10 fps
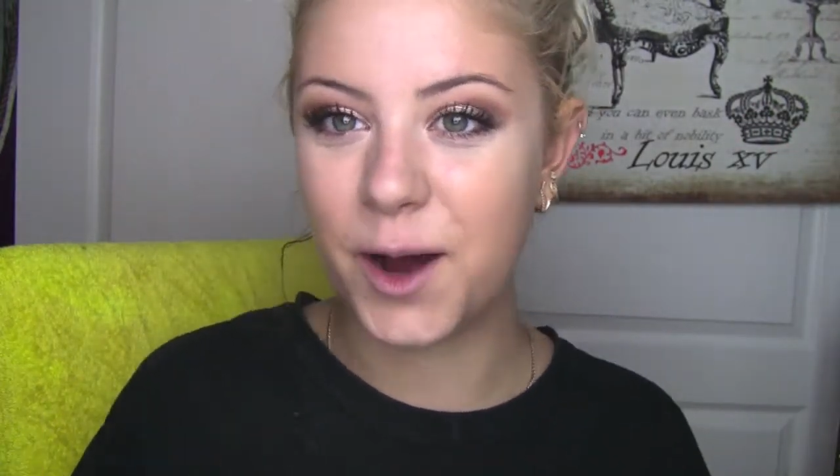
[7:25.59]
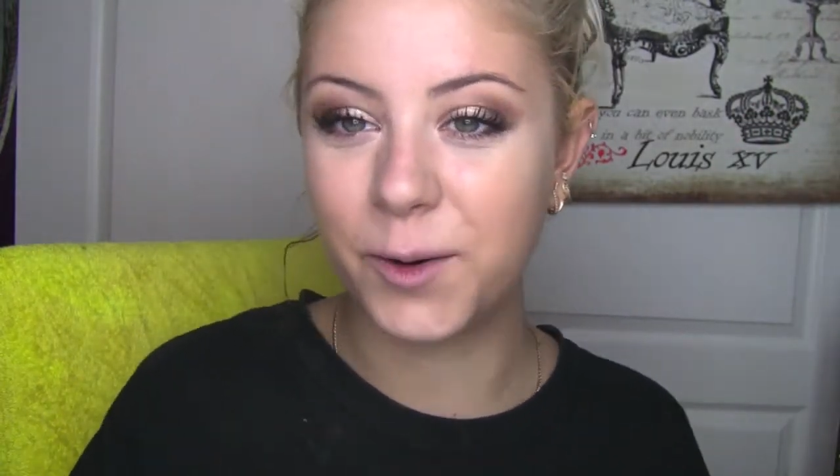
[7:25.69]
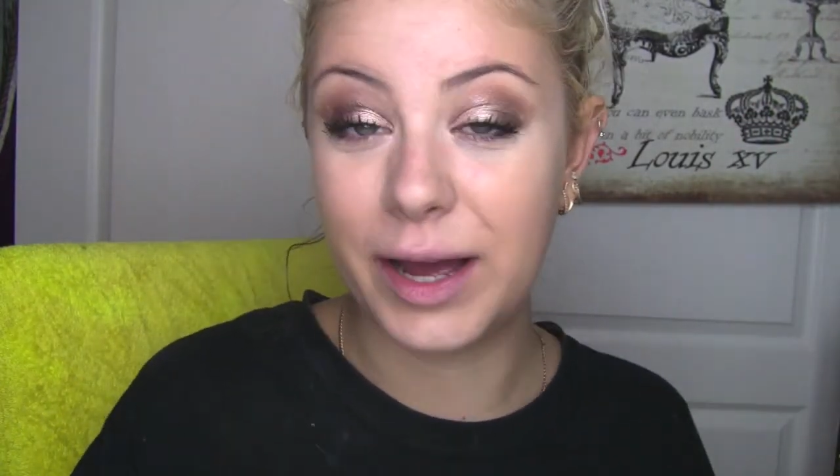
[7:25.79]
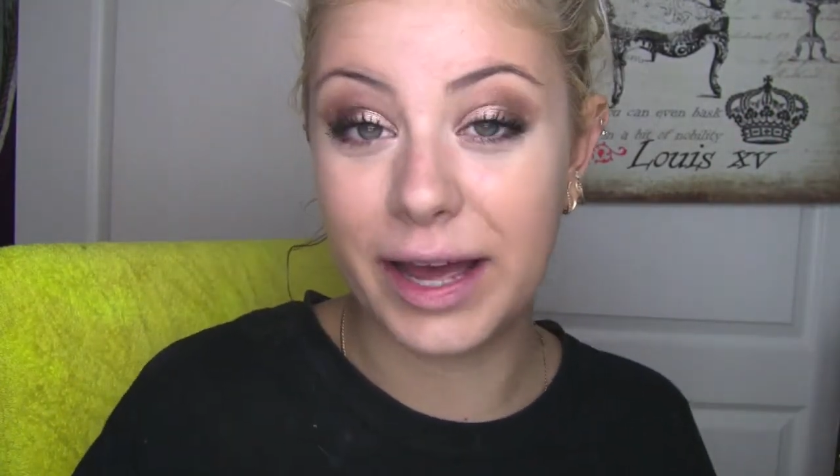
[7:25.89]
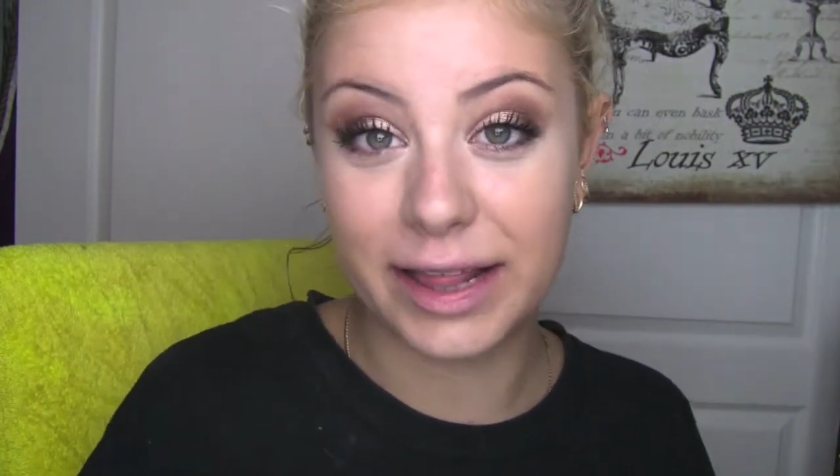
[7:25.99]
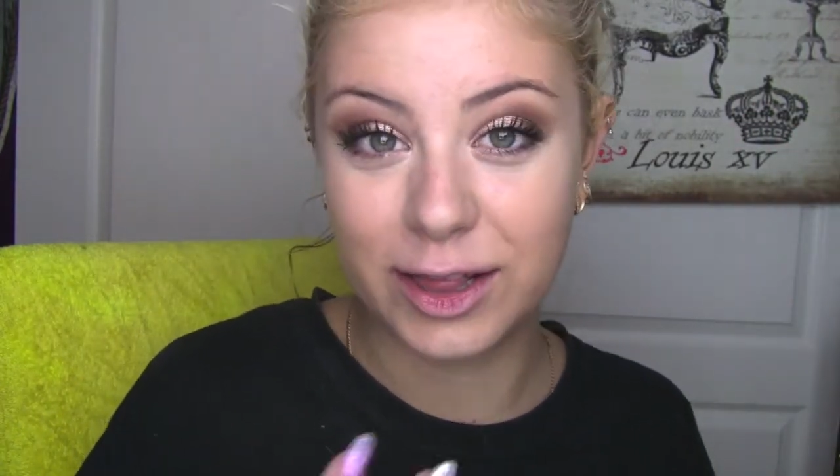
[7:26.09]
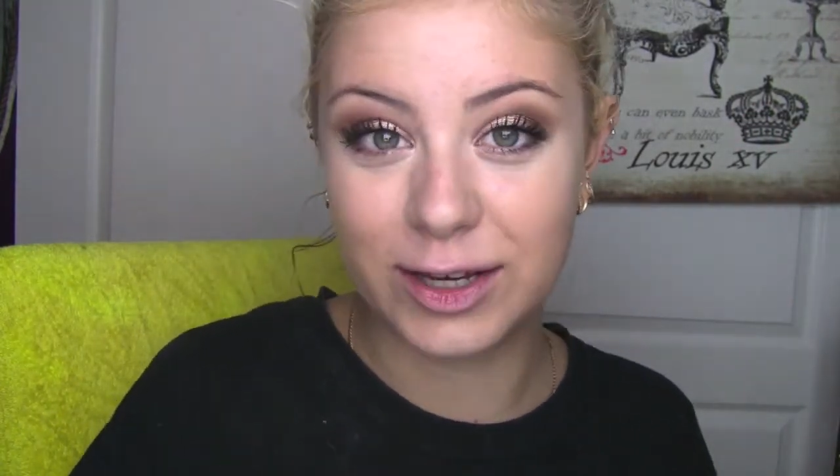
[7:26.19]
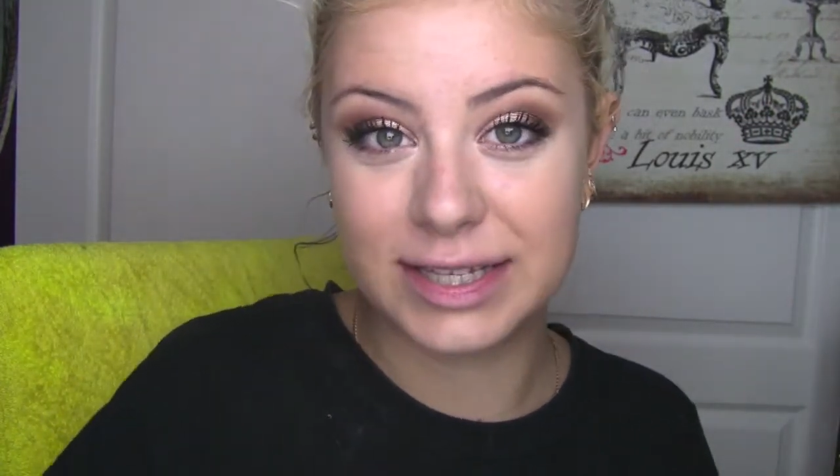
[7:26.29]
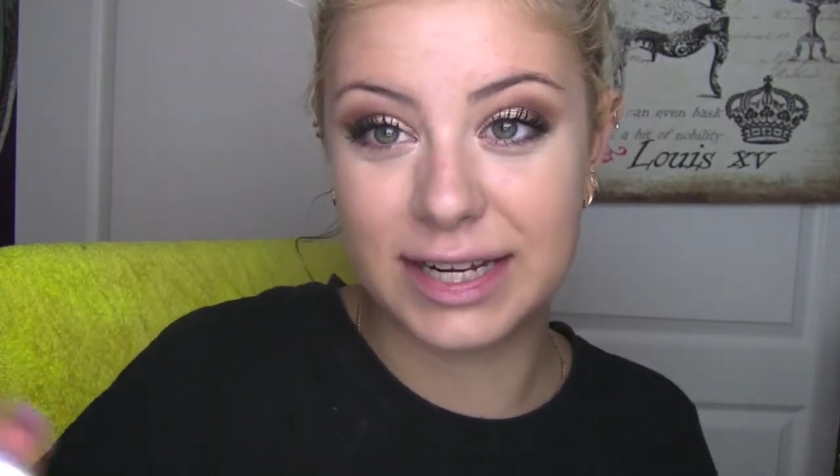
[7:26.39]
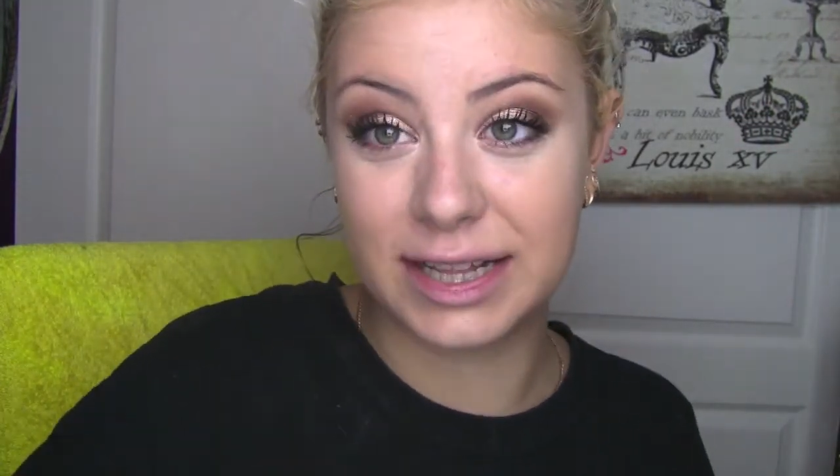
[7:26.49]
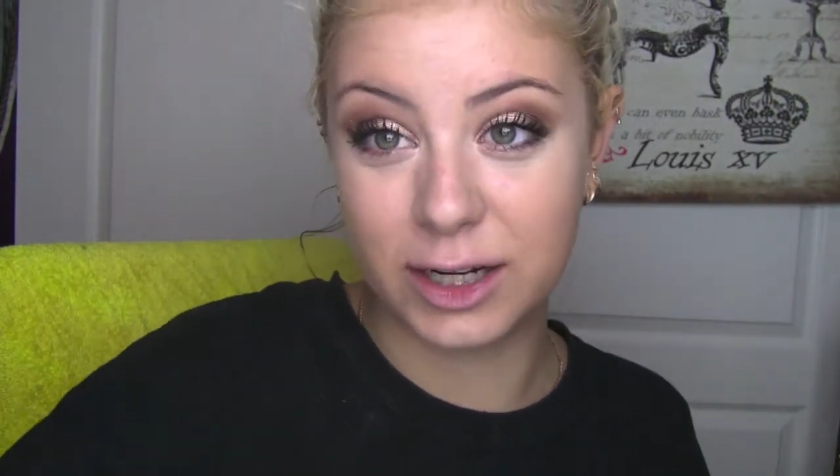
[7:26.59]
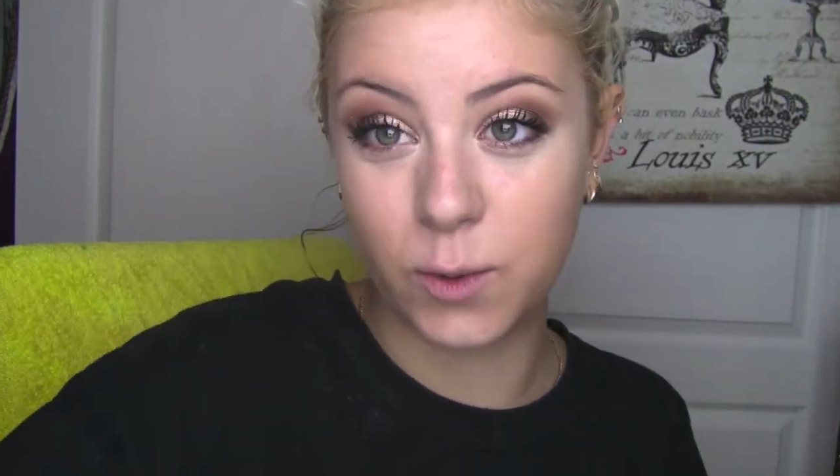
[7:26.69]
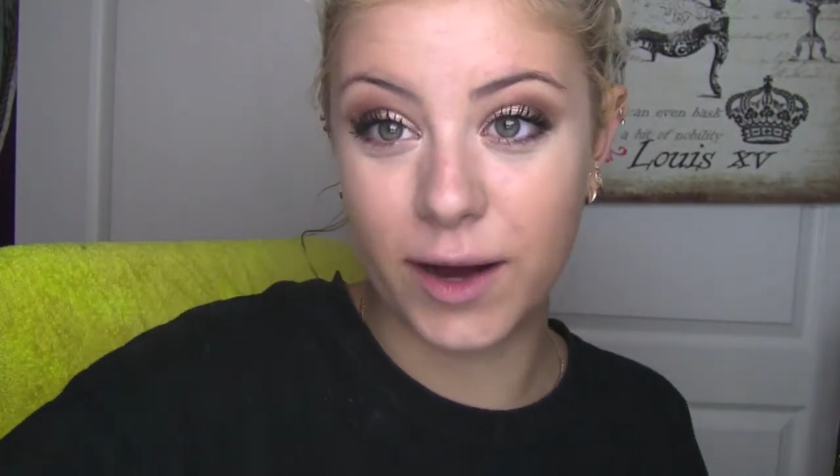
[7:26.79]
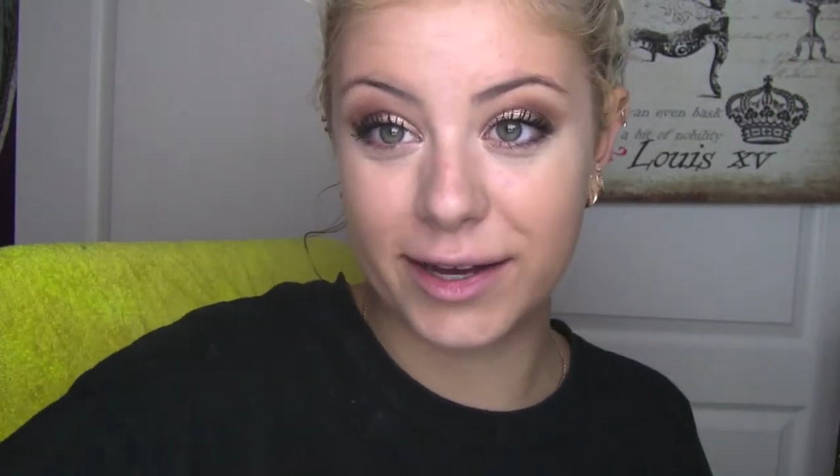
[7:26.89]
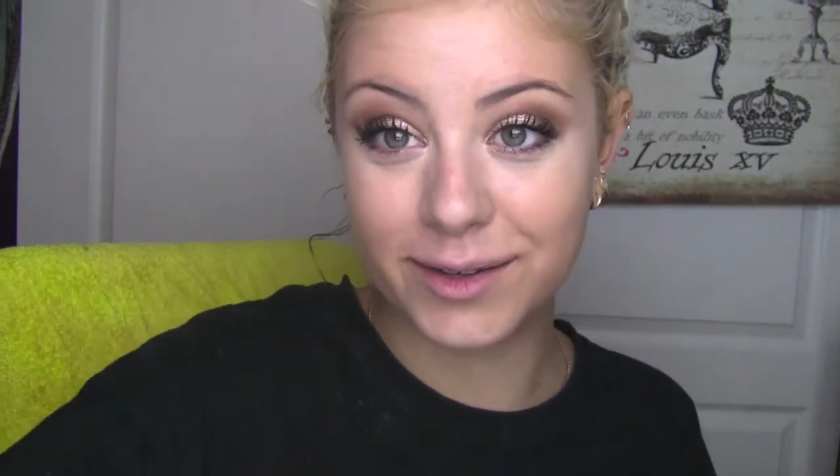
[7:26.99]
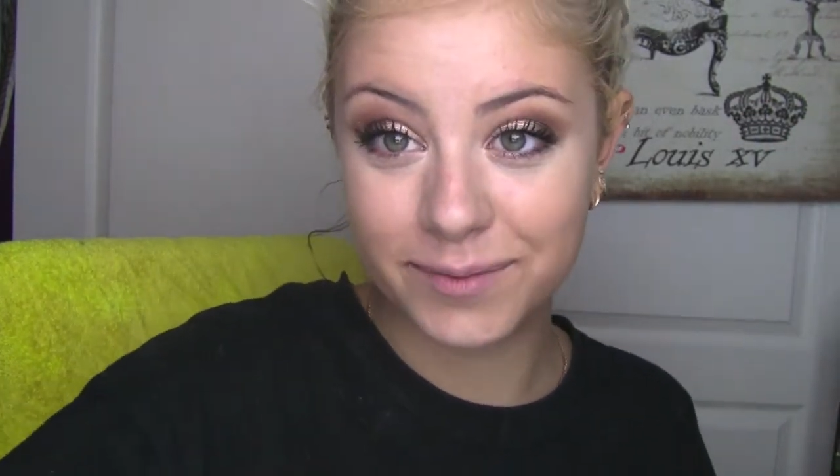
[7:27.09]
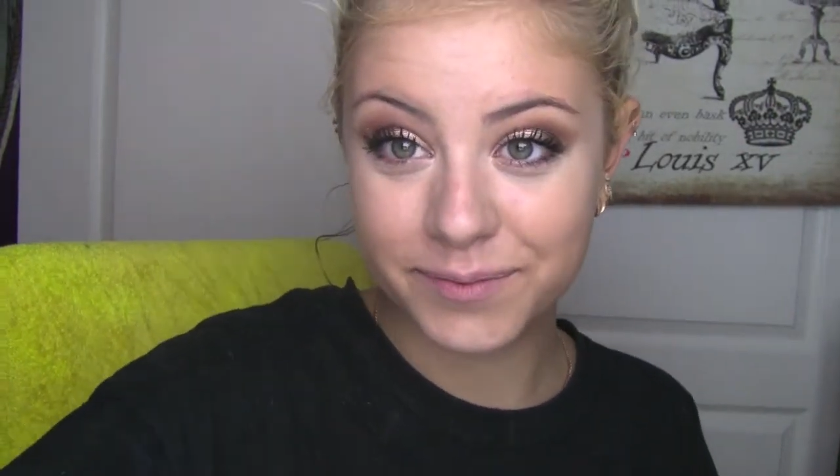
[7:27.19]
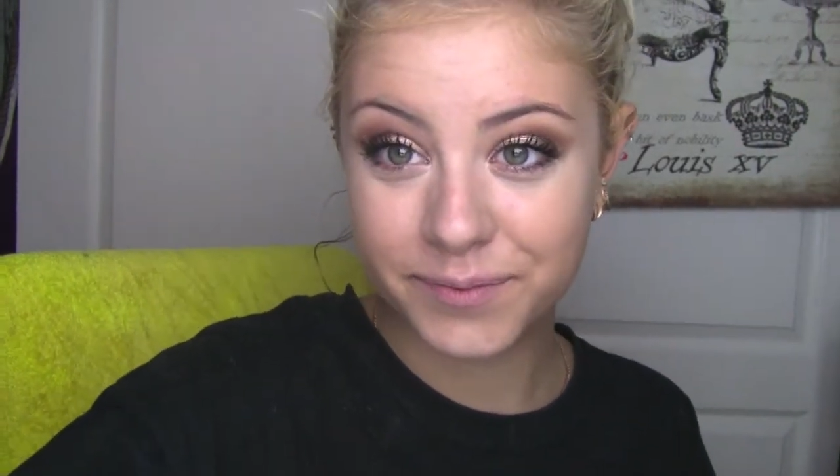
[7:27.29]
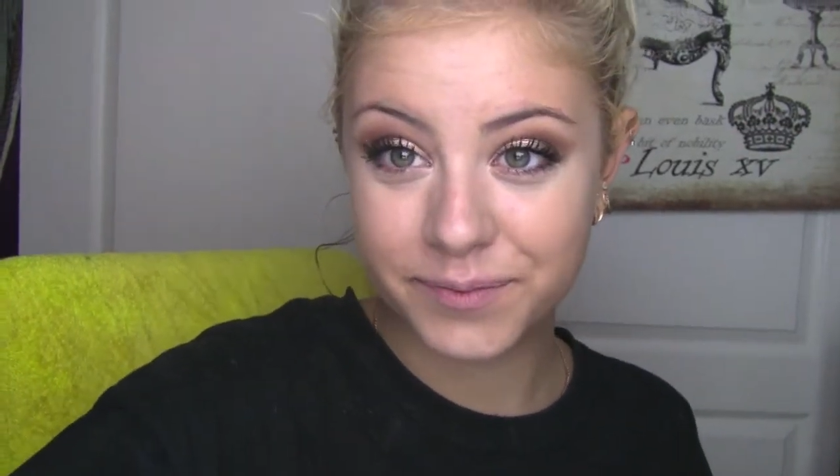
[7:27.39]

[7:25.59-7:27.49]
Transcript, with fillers: how it looks in a little while.